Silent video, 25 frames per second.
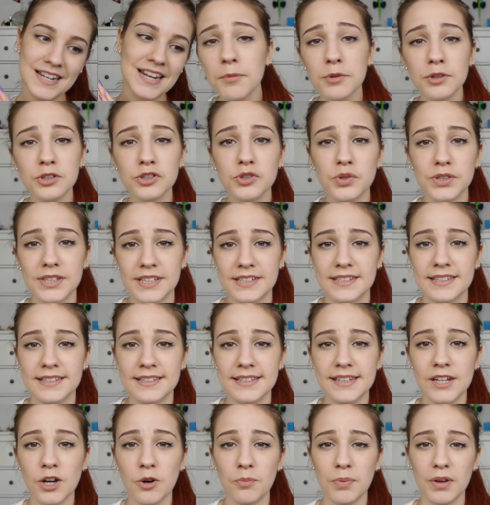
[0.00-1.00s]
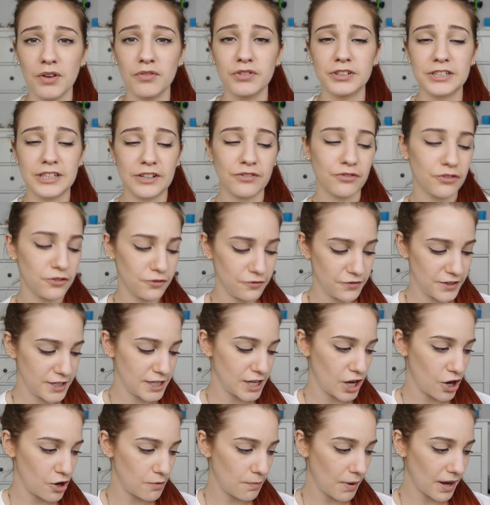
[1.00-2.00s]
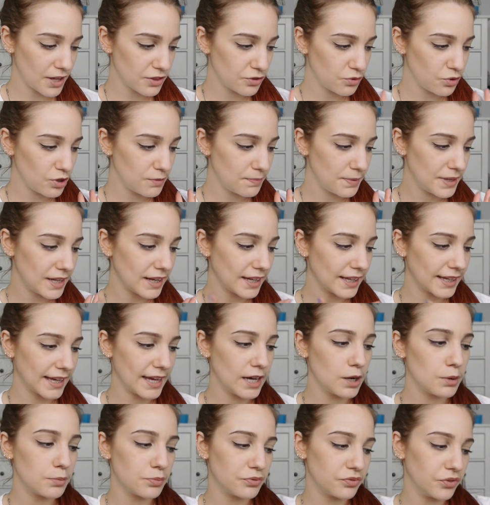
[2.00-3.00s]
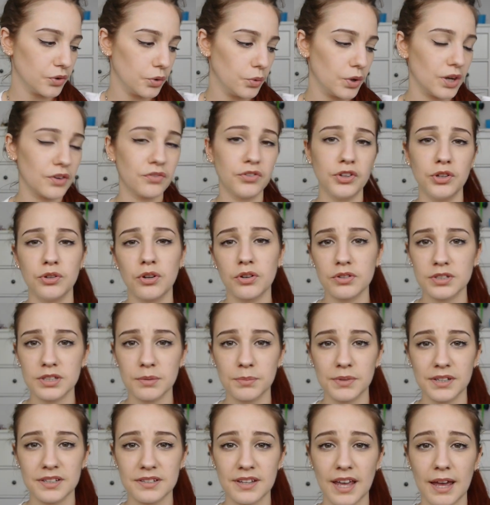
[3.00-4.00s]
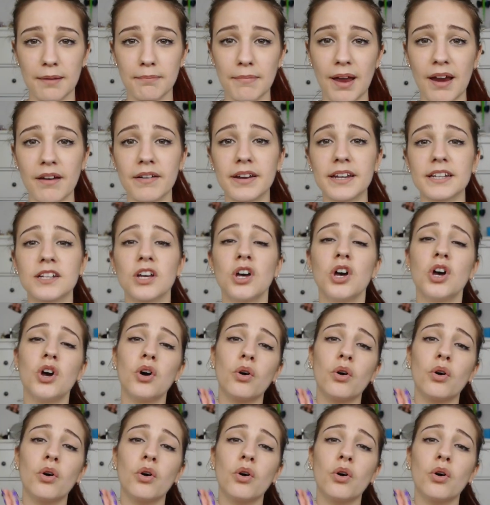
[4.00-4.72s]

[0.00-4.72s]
I hope you enjoyed this. It's a little bit of a different video, but I thought it'd be like helpful if you know someone that's getting married,